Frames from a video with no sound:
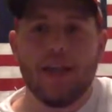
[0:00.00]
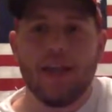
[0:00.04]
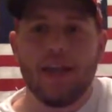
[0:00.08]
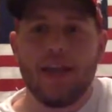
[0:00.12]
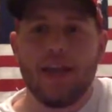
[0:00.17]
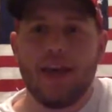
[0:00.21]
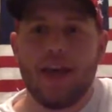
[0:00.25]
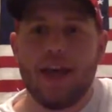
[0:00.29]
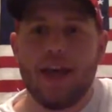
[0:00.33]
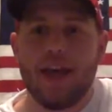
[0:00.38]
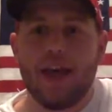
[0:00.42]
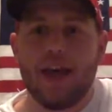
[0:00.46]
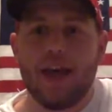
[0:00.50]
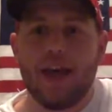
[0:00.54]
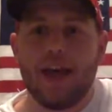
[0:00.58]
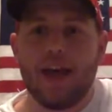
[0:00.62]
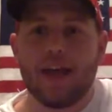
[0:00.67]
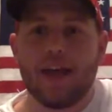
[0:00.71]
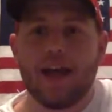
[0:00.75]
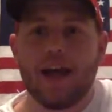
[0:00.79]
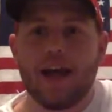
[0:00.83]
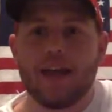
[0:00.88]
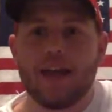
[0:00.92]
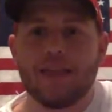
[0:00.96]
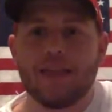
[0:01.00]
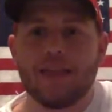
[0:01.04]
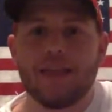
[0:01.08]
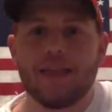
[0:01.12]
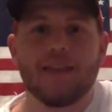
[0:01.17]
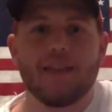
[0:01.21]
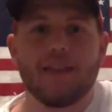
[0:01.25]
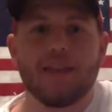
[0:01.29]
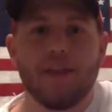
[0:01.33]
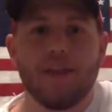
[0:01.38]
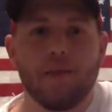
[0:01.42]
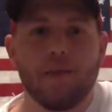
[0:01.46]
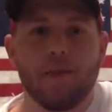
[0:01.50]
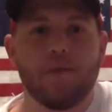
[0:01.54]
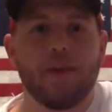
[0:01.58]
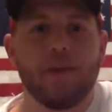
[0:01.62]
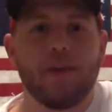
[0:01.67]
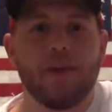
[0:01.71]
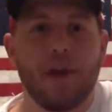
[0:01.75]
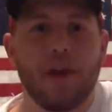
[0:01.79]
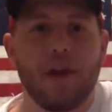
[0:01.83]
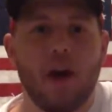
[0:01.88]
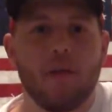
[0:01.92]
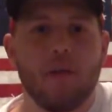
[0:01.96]
And I think the only
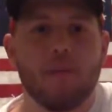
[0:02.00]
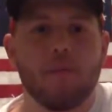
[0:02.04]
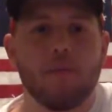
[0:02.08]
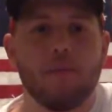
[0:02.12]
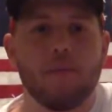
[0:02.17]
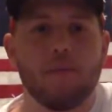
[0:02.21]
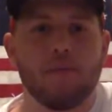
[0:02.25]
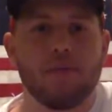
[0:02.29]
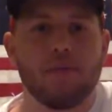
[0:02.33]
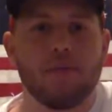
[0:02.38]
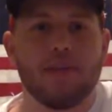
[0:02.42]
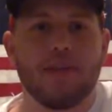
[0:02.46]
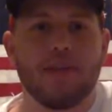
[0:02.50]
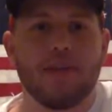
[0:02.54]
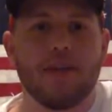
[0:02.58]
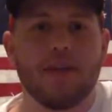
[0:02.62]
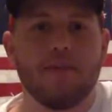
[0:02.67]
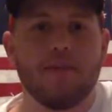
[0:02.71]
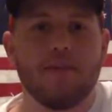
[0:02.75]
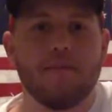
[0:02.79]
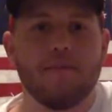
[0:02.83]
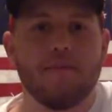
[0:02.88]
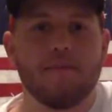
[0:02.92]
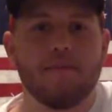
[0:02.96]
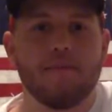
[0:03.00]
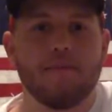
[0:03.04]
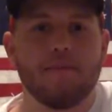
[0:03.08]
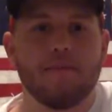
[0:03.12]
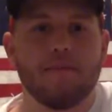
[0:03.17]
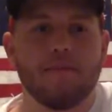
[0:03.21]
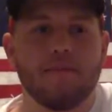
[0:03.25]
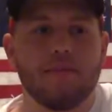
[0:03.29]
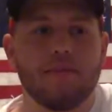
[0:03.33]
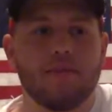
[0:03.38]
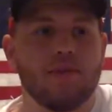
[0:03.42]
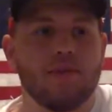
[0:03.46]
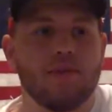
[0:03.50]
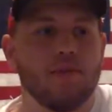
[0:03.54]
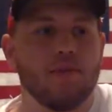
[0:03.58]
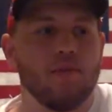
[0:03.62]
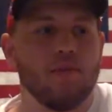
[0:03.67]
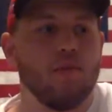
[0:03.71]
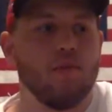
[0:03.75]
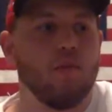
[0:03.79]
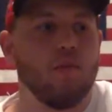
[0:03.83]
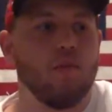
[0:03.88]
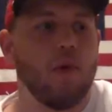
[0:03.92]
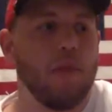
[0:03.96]
comparable team
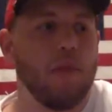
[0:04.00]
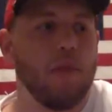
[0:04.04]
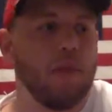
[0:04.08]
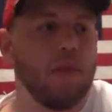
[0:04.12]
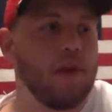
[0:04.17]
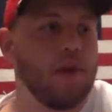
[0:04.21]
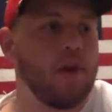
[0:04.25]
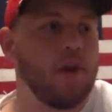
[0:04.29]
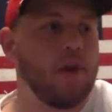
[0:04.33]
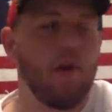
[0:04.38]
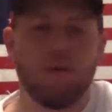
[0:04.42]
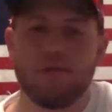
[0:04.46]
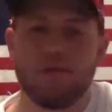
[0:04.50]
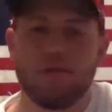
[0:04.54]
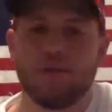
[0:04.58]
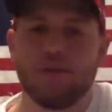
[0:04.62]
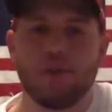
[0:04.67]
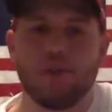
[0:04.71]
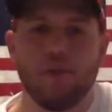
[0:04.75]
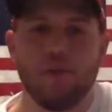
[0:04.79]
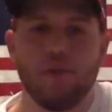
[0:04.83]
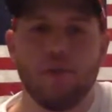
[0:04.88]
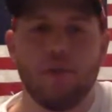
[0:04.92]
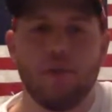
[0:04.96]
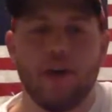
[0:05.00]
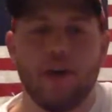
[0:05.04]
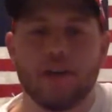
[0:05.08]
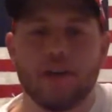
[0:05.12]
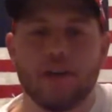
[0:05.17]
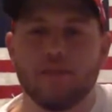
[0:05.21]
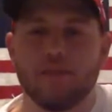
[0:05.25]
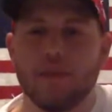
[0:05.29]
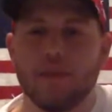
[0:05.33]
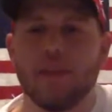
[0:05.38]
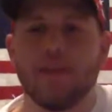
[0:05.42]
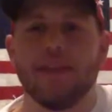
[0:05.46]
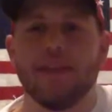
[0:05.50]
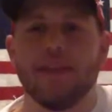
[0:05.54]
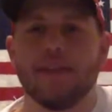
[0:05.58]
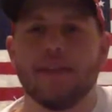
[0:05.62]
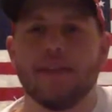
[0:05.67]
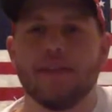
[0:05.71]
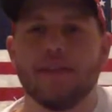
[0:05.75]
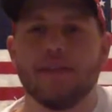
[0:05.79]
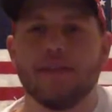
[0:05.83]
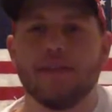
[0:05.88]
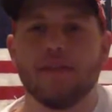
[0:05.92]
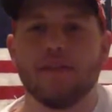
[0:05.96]
to what the Colts showed last week
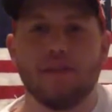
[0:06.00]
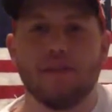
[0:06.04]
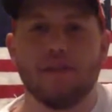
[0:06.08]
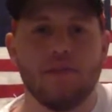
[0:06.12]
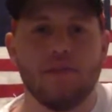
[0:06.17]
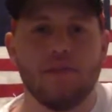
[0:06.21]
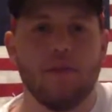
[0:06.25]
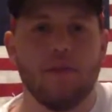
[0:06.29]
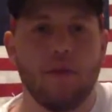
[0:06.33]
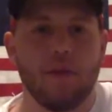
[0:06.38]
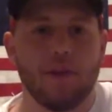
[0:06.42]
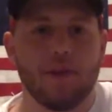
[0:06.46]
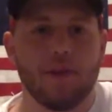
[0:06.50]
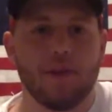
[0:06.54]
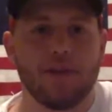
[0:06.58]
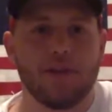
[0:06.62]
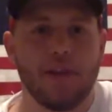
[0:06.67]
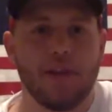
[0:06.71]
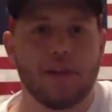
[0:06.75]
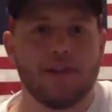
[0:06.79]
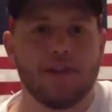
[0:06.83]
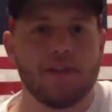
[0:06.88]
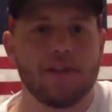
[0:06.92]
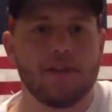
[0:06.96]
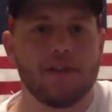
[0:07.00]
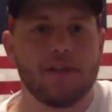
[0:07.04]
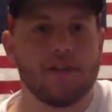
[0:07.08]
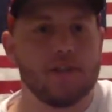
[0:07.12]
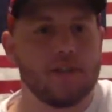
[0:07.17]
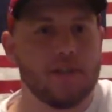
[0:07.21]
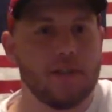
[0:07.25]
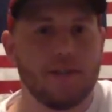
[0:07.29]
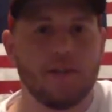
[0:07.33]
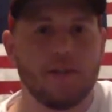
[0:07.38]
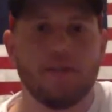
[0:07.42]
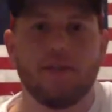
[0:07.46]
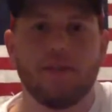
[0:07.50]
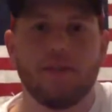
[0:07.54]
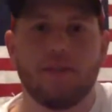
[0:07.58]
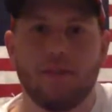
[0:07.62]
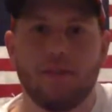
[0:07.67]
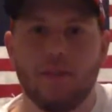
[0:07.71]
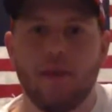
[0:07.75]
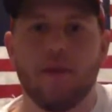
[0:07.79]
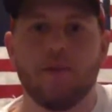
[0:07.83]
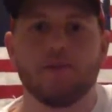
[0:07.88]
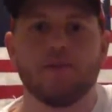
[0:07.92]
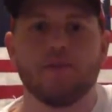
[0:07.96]
is the New York Jets.
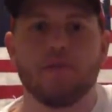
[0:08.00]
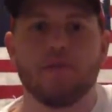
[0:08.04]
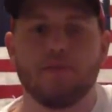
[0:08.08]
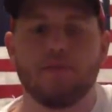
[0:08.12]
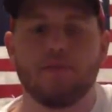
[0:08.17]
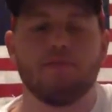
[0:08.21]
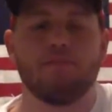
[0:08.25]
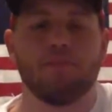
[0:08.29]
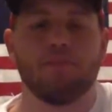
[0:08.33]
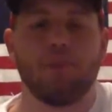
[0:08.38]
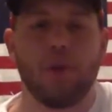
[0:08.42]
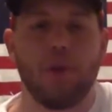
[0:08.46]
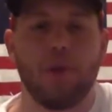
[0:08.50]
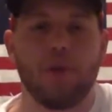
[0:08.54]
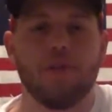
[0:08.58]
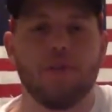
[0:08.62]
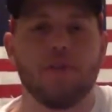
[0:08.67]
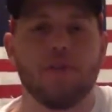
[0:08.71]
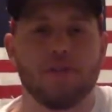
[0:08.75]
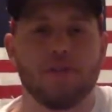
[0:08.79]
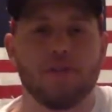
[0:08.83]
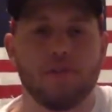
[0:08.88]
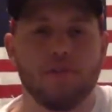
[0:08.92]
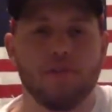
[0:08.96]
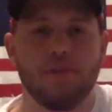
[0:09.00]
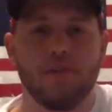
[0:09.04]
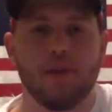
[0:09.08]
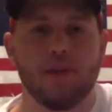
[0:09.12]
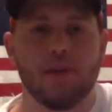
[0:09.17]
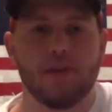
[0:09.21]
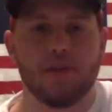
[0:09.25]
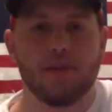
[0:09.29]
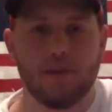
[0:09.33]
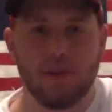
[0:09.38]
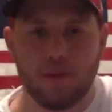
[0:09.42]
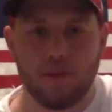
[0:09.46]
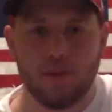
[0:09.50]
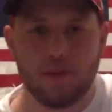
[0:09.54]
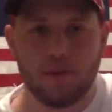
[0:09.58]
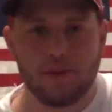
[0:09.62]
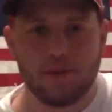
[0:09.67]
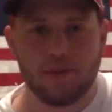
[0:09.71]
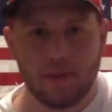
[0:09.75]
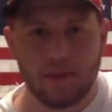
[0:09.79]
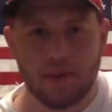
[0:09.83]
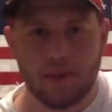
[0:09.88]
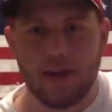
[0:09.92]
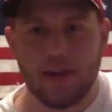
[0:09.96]
Those are probably the two biggest jokes of
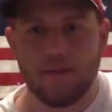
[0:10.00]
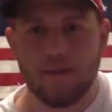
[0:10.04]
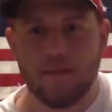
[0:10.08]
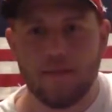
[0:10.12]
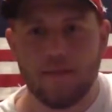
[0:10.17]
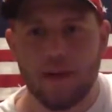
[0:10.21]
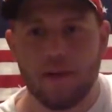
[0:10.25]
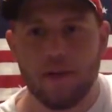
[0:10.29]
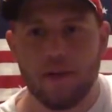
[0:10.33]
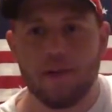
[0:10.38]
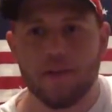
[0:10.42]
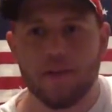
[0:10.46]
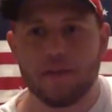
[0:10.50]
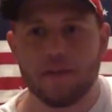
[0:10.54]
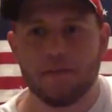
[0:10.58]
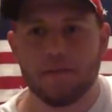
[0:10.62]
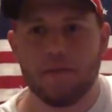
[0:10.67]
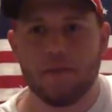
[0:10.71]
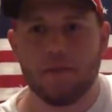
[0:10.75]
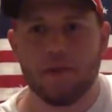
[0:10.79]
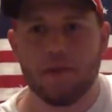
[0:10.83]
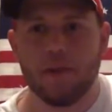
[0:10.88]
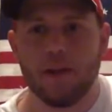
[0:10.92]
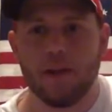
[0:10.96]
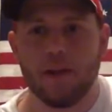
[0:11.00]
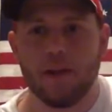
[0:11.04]
the NFL at this point.